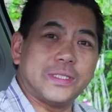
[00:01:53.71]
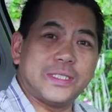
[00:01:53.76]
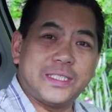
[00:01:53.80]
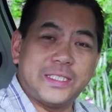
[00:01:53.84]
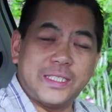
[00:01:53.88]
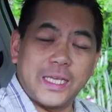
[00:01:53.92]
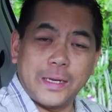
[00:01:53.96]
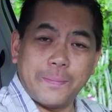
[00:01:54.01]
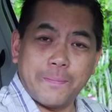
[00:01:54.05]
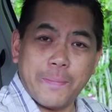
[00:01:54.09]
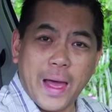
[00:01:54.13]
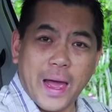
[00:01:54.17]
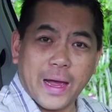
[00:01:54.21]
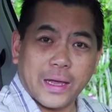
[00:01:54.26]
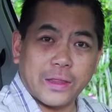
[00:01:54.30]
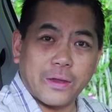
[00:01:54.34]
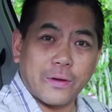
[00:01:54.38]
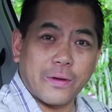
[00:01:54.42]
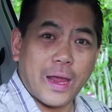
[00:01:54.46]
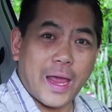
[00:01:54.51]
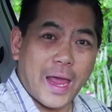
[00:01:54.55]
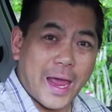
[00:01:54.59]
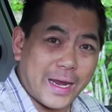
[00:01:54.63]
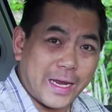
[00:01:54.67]
sit back
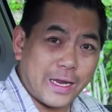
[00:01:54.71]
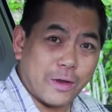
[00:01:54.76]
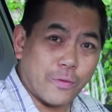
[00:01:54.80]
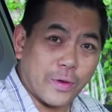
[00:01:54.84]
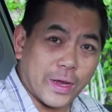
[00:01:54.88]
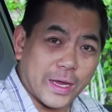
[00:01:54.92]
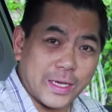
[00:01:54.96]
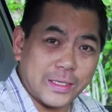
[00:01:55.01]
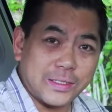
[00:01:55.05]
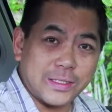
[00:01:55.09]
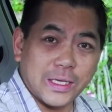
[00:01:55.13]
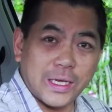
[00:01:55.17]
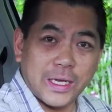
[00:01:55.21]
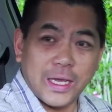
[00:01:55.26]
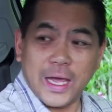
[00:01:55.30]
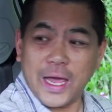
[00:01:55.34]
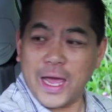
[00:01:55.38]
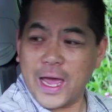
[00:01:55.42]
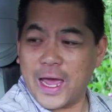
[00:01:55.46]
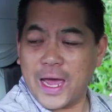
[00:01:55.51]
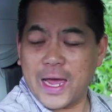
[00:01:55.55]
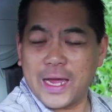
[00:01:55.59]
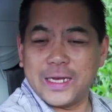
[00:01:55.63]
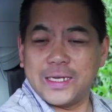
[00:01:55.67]
there anyways.
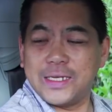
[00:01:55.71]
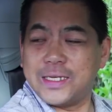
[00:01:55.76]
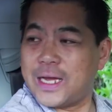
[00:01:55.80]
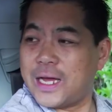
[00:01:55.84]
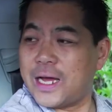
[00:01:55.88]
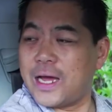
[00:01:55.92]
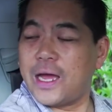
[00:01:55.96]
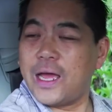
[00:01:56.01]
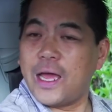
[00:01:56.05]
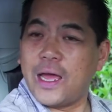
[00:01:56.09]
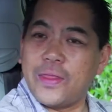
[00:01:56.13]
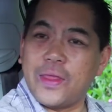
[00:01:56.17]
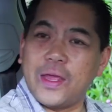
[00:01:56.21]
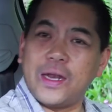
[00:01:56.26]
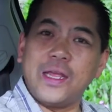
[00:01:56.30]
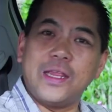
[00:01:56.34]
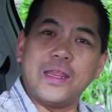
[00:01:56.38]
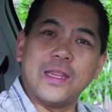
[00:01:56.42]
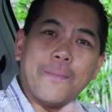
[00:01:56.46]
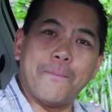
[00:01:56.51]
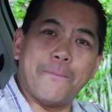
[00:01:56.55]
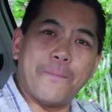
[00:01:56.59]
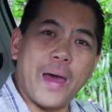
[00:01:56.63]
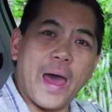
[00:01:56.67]
And then
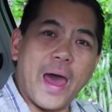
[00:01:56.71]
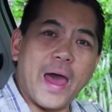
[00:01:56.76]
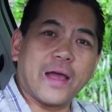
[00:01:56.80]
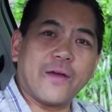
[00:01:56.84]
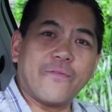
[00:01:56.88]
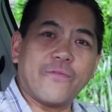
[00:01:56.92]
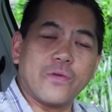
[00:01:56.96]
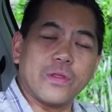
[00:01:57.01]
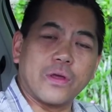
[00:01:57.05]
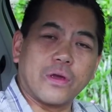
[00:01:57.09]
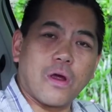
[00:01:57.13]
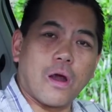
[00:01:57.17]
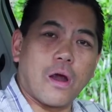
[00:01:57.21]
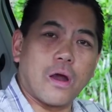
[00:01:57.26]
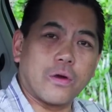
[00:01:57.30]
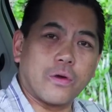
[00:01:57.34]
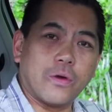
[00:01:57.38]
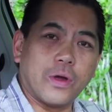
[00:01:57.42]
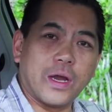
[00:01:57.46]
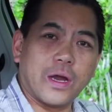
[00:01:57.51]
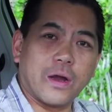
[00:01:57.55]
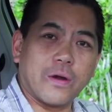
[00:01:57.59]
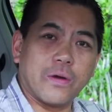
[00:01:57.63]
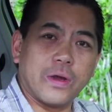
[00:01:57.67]
in the back for the
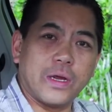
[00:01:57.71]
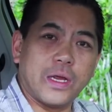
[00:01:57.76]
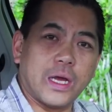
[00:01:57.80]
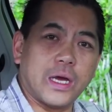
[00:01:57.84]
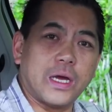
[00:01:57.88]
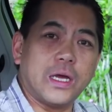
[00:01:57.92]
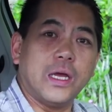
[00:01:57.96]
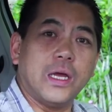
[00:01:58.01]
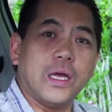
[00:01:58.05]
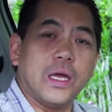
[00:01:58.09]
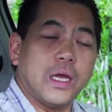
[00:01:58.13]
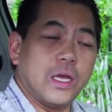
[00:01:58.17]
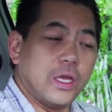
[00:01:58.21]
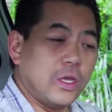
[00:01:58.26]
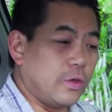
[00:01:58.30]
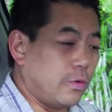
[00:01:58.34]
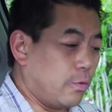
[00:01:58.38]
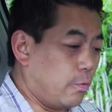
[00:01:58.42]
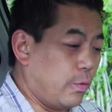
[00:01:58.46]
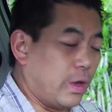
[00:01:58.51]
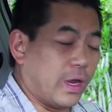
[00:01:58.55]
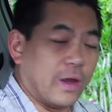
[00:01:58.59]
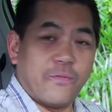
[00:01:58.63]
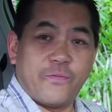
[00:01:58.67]
cargo area,
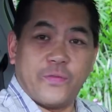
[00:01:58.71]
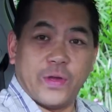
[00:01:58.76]
we can